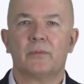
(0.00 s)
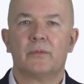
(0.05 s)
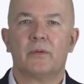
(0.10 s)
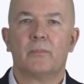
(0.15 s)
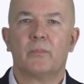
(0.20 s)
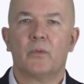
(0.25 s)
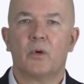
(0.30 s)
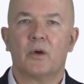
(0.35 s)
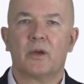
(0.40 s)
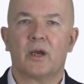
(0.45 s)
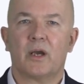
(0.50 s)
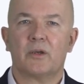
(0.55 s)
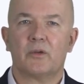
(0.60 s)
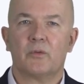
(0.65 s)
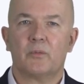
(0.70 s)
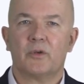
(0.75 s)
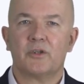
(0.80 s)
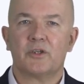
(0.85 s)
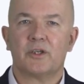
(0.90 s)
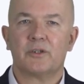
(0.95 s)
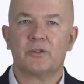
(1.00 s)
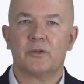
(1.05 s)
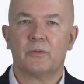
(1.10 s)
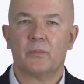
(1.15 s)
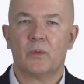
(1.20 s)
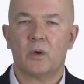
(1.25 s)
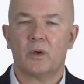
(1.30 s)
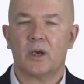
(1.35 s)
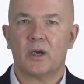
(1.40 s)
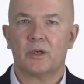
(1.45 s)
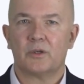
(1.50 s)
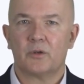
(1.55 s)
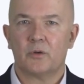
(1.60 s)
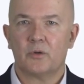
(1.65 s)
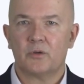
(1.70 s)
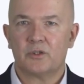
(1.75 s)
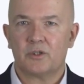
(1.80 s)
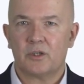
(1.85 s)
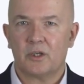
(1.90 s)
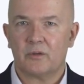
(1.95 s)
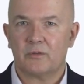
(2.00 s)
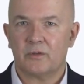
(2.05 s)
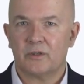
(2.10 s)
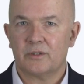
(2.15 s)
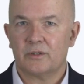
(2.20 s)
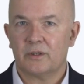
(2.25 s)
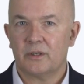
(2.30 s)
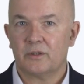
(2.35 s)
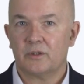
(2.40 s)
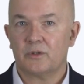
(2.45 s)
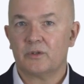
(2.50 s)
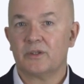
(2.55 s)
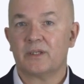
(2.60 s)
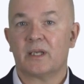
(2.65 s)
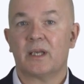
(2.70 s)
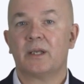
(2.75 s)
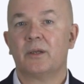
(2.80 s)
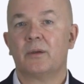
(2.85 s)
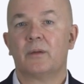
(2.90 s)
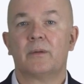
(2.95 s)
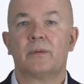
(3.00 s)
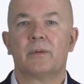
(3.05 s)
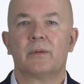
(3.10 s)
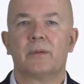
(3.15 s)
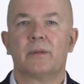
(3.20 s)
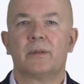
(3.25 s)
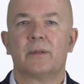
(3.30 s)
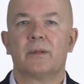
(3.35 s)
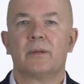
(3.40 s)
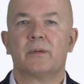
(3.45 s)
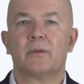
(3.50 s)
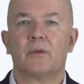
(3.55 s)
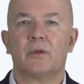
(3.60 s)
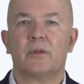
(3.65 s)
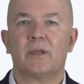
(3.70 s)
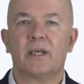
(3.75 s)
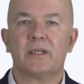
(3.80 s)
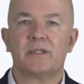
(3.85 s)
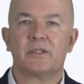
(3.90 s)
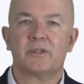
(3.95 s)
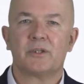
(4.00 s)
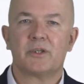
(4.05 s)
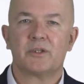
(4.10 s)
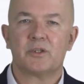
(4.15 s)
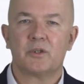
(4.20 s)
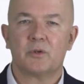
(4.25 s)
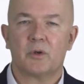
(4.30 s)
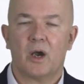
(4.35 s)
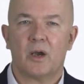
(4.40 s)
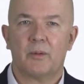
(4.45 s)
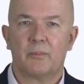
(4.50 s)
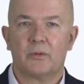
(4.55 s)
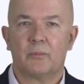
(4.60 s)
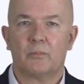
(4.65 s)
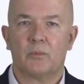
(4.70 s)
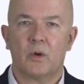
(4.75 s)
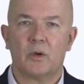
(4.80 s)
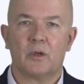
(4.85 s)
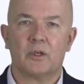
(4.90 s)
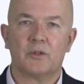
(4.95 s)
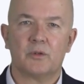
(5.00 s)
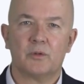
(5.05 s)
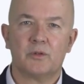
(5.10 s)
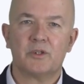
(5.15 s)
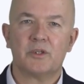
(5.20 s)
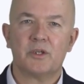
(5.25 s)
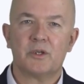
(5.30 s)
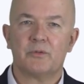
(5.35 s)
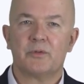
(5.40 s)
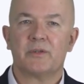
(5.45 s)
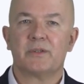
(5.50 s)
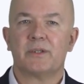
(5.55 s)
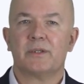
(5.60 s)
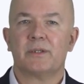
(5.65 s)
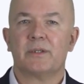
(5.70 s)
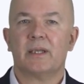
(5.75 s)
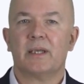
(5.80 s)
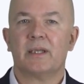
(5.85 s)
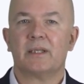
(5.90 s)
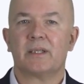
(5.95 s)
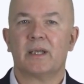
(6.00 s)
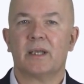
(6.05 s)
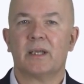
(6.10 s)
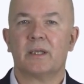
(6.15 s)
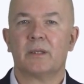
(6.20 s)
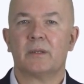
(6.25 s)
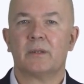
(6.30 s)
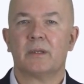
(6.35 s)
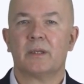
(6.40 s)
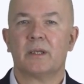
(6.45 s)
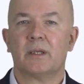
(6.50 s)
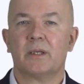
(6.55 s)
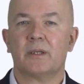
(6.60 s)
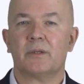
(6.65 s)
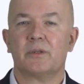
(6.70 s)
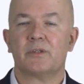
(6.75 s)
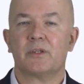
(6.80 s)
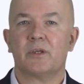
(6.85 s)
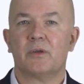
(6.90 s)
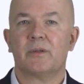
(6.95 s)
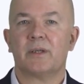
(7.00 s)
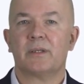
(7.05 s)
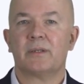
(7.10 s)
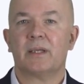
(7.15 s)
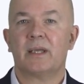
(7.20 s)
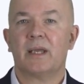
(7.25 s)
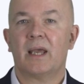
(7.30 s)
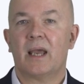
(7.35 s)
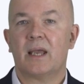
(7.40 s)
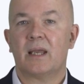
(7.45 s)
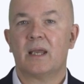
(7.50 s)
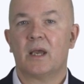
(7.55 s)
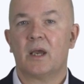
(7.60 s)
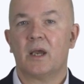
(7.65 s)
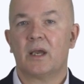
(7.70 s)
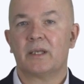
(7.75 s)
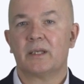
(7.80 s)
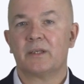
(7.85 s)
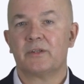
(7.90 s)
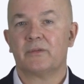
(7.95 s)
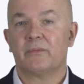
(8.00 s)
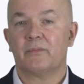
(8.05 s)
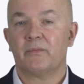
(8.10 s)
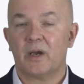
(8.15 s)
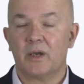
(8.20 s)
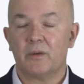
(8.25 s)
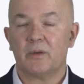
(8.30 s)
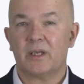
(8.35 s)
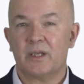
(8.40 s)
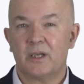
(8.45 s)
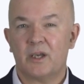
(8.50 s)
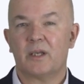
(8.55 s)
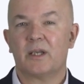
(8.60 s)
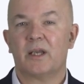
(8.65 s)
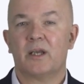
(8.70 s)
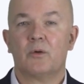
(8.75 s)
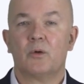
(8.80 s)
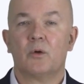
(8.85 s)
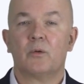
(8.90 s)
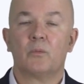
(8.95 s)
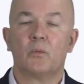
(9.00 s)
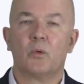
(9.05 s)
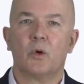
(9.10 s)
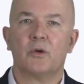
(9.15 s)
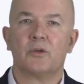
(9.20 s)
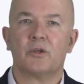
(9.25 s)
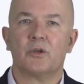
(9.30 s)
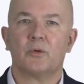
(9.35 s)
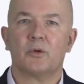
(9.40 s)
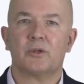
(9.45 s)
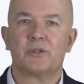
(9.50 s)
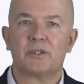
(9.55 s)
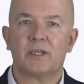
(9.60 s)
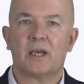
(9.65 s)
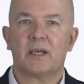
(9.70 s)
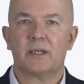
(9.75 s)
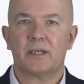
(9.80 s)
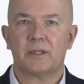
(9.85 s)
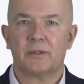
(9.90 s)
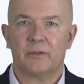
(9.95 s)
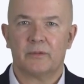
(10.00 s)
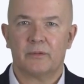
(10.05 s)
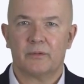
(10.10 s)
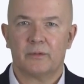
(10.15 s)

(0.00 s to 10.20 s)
the product, which is the product or service that you sell. You need to describe the product or service in detail so that the AI is very clear on what you are selling.